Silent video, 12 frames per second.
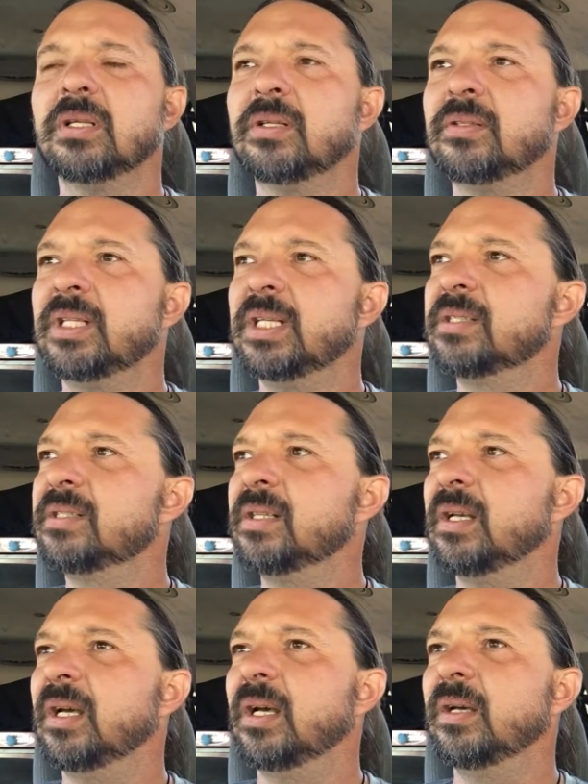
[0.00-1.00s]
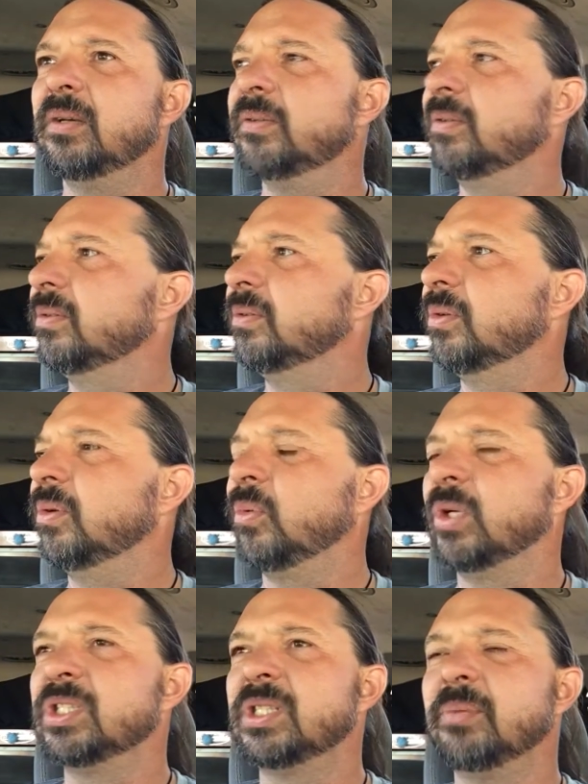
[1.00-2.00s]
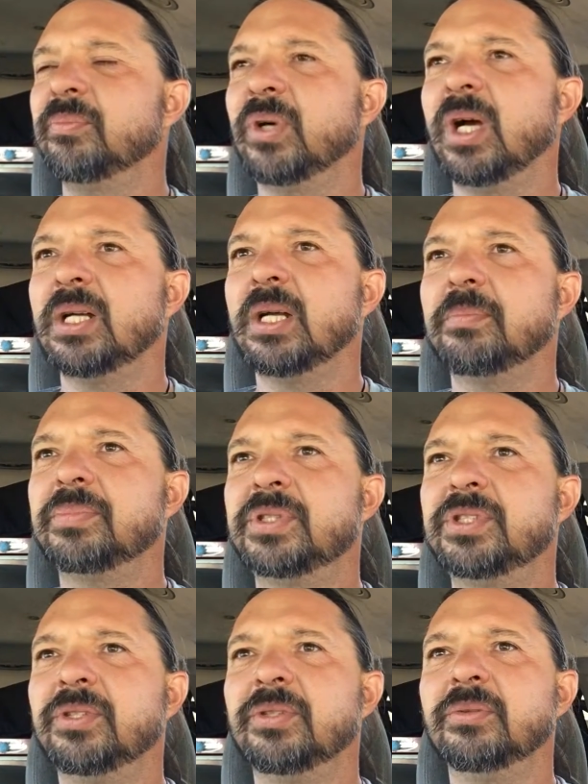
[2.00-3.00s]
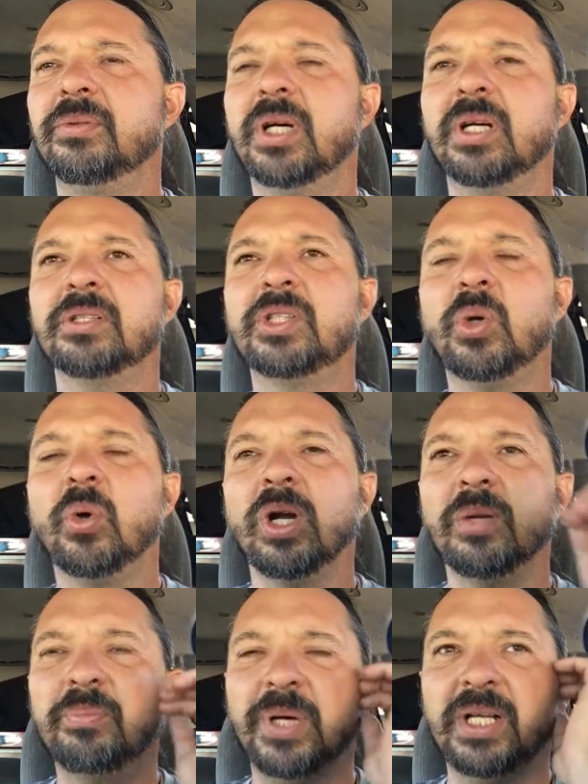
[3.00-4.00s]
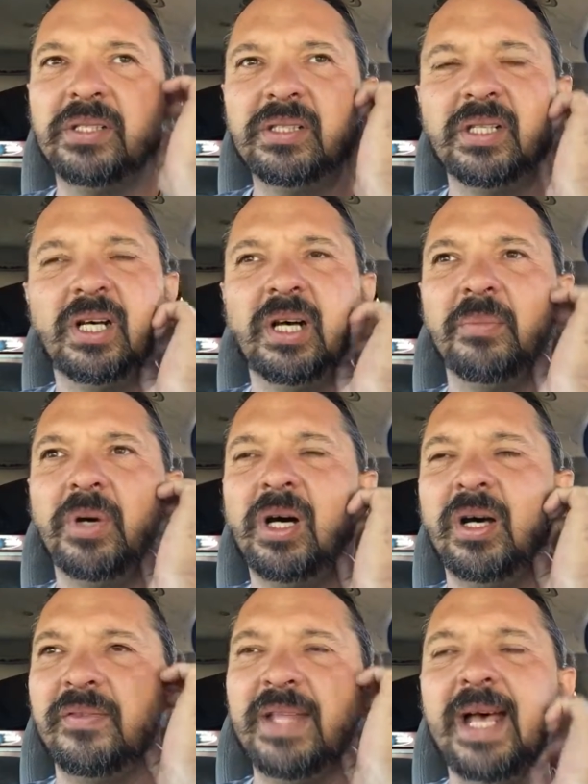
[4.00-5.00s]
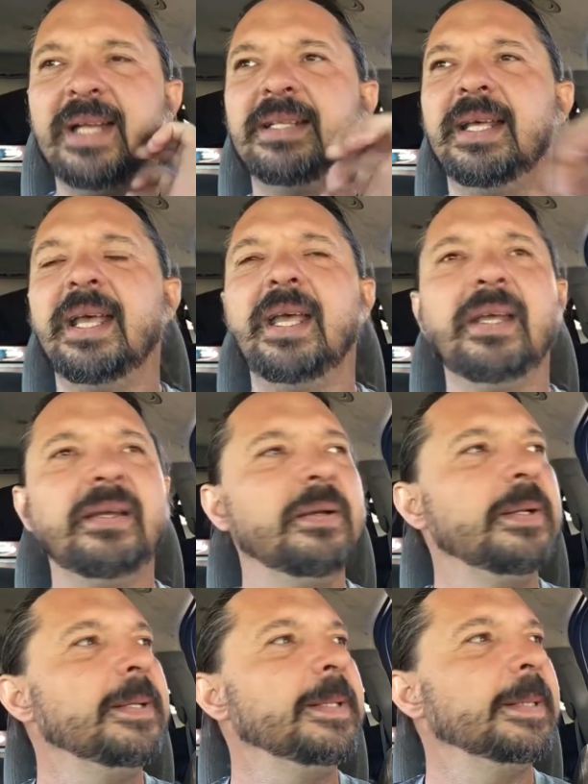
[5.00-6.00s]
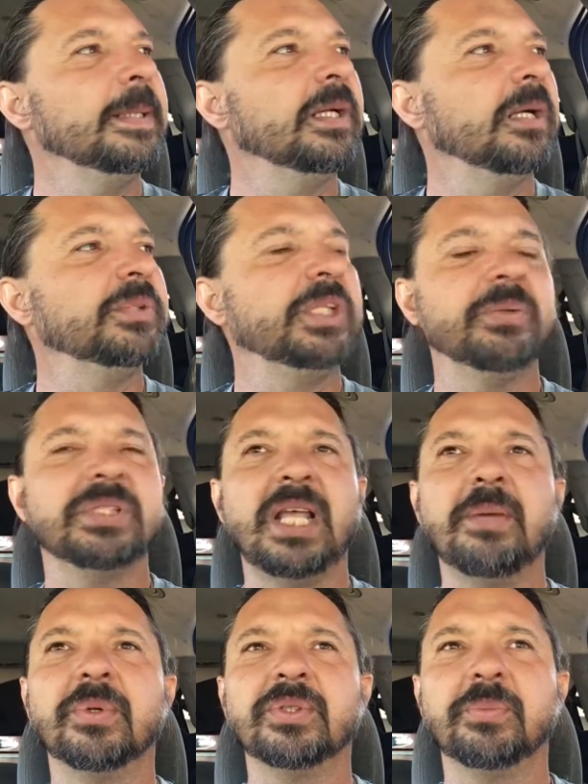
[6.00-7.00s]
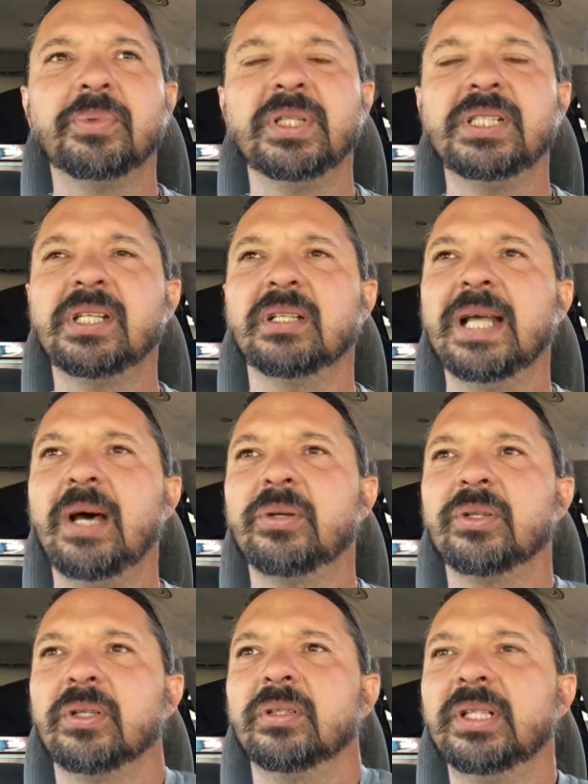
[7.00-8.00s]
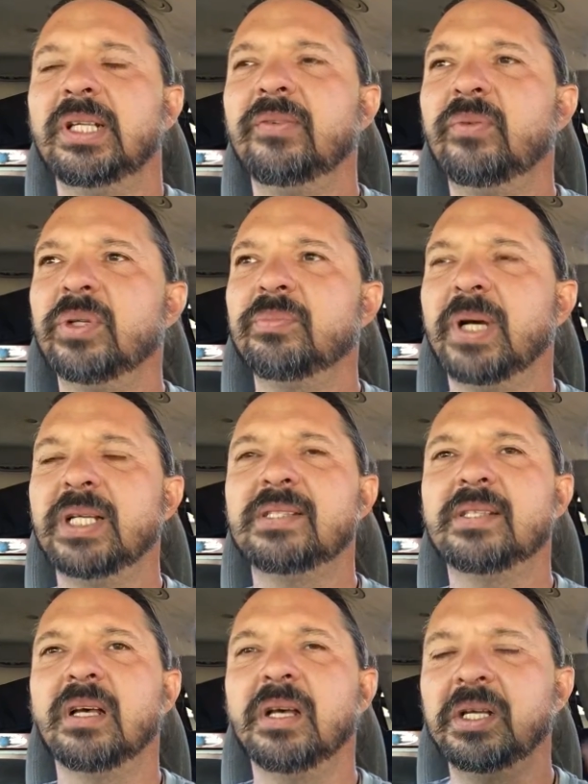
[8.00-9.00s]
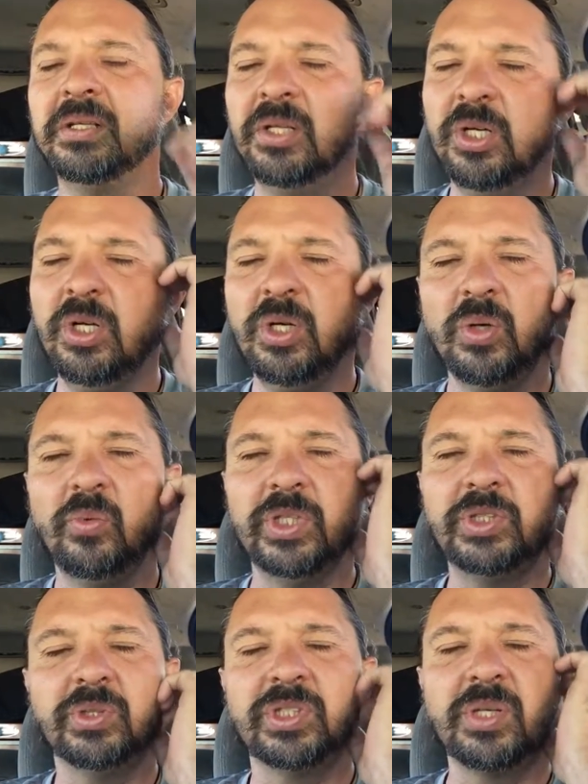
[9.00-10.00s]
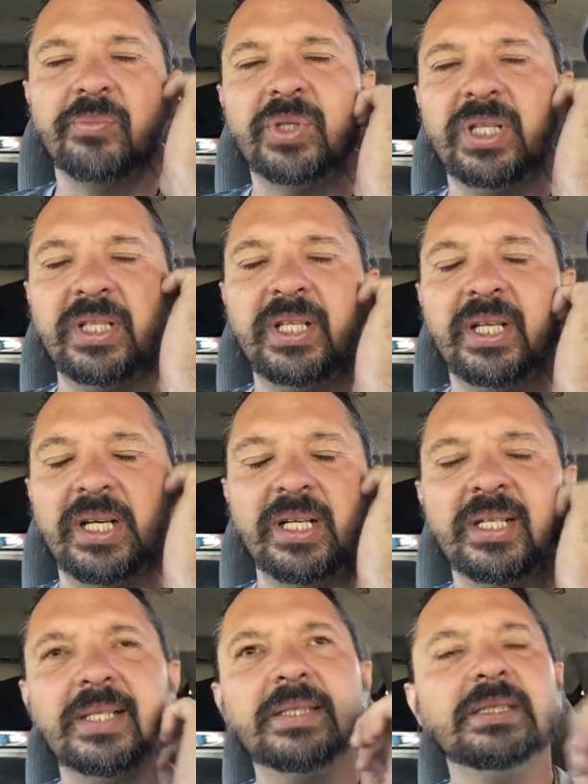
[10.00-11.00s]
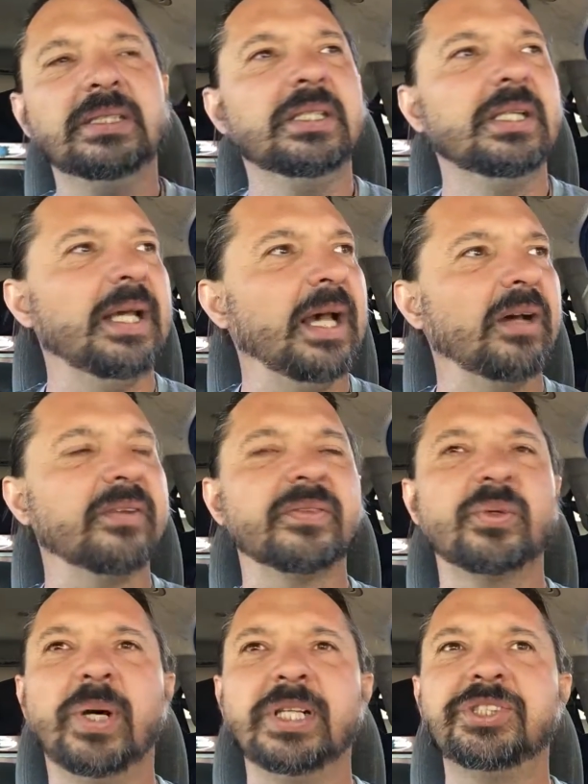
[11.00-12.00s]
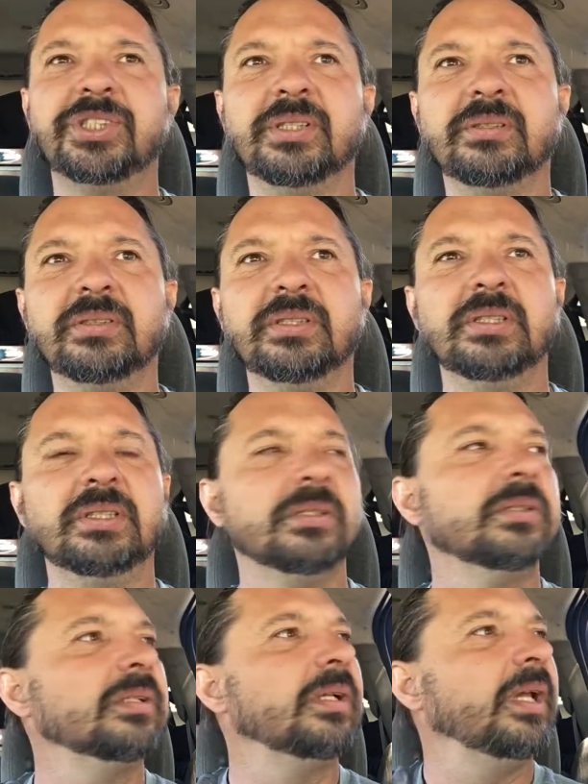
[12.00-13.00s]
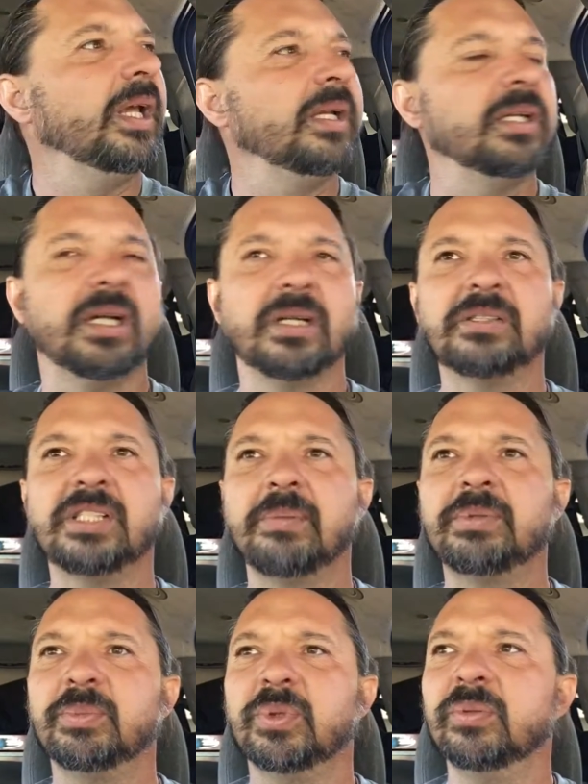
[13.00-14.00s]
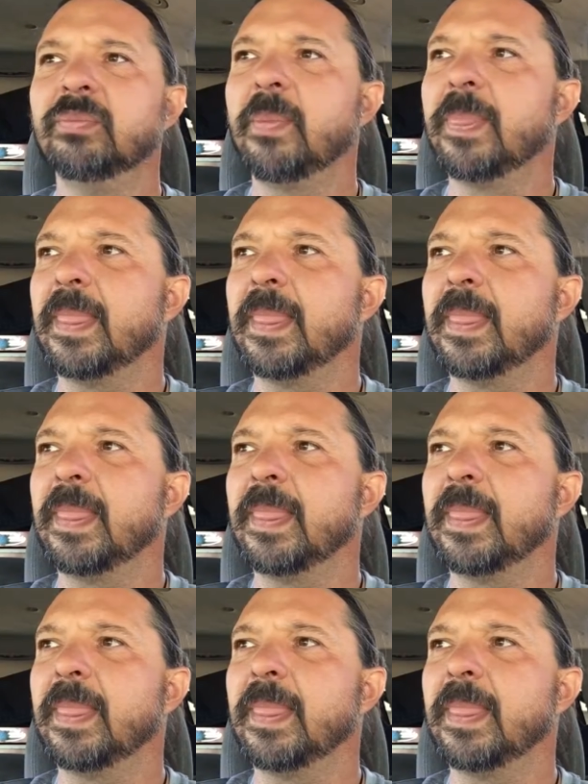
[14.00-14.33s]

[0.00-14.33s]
this was then brought up to court, but on that day, the police allowed her to leave with my son, which was completely out of question and unacceptable.